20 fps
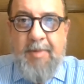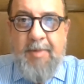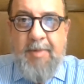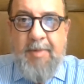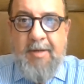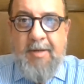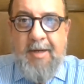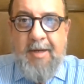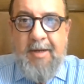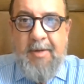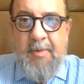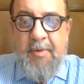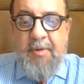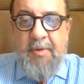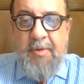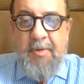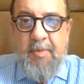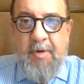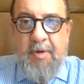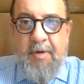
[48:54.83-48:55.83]
because I used
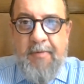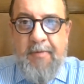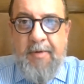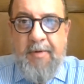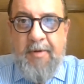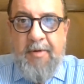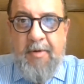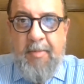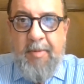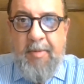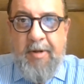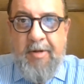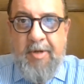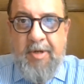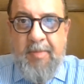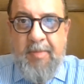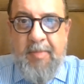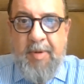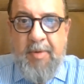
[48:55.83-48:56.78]
to work for the European Ship